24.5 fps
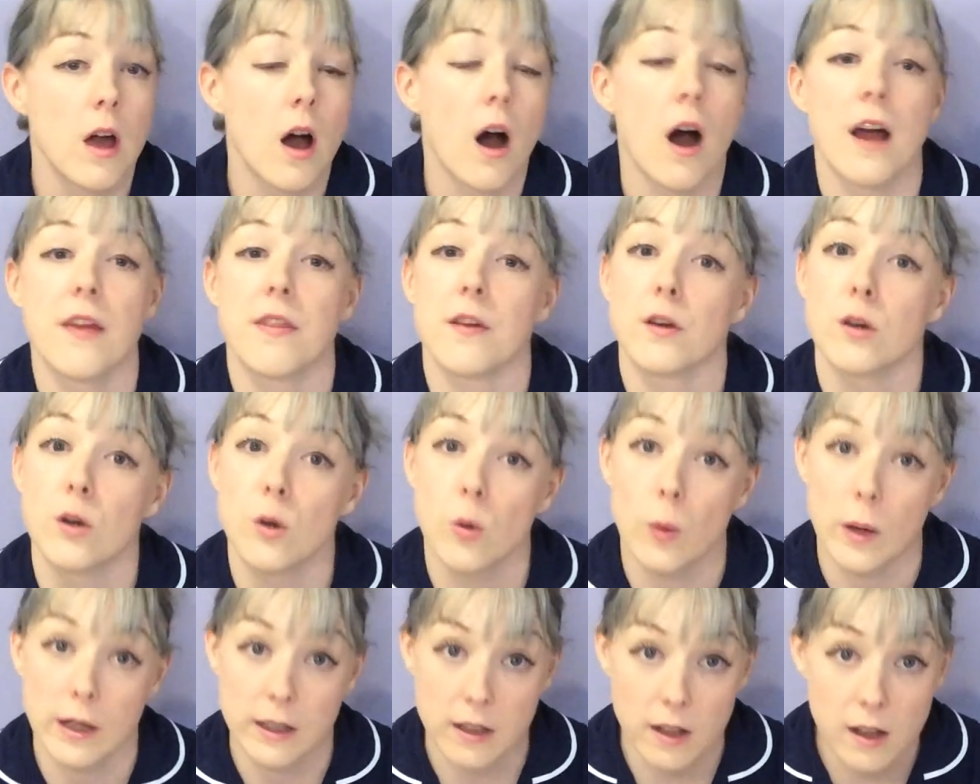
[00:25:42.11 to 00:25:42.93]
either
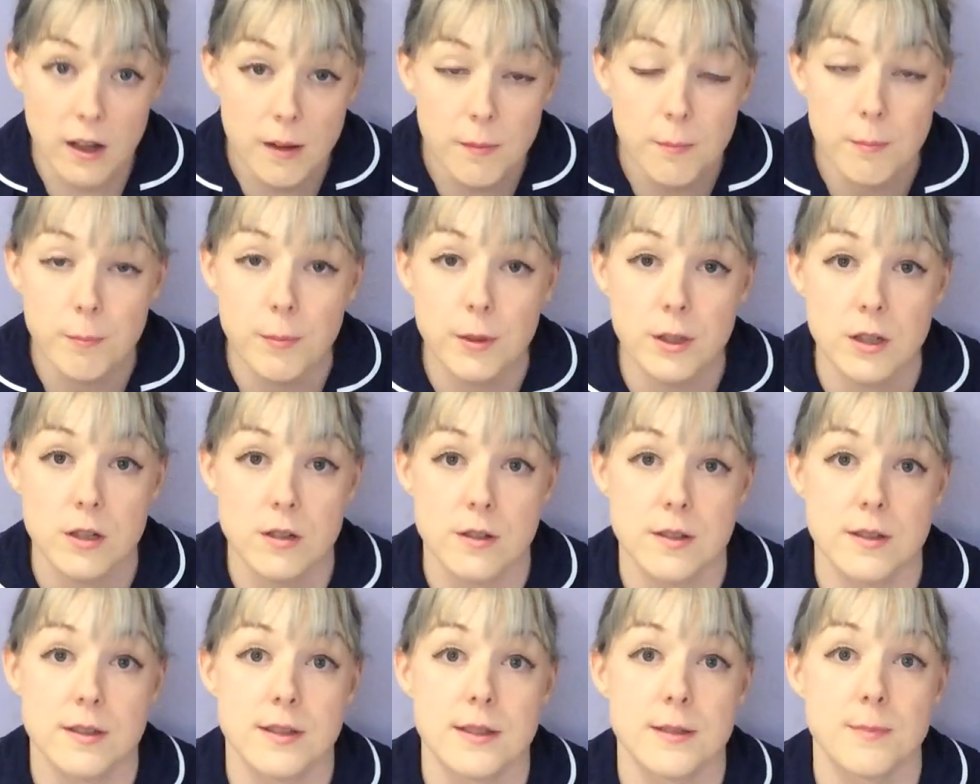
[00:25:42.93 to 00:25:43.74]
quicker
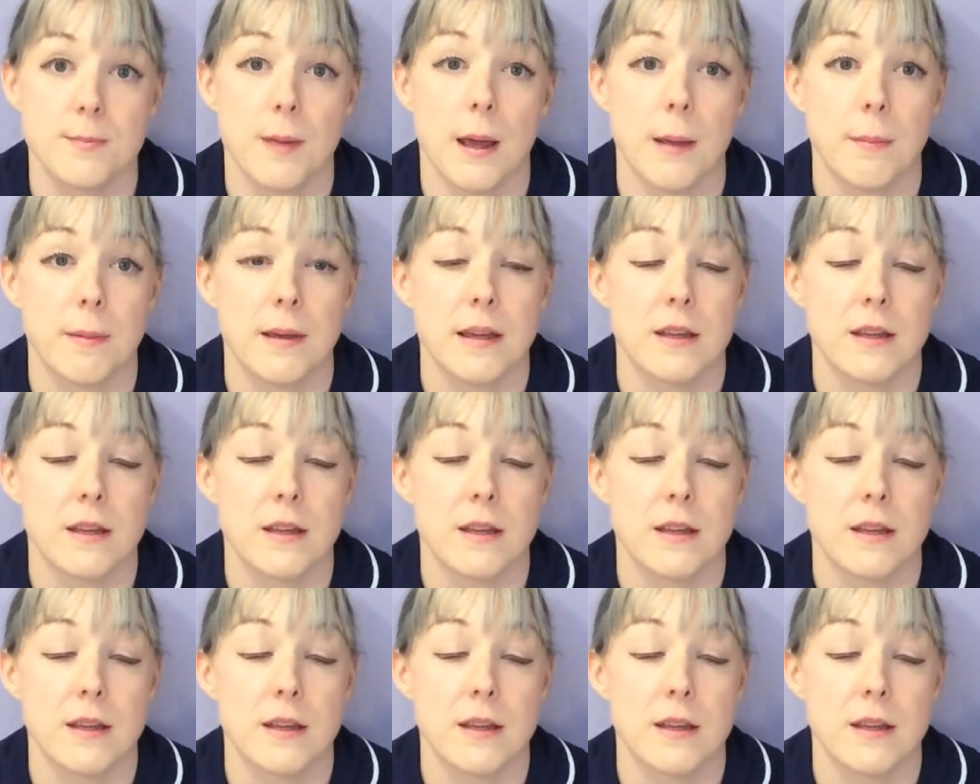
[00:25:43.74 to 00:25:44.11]
because baby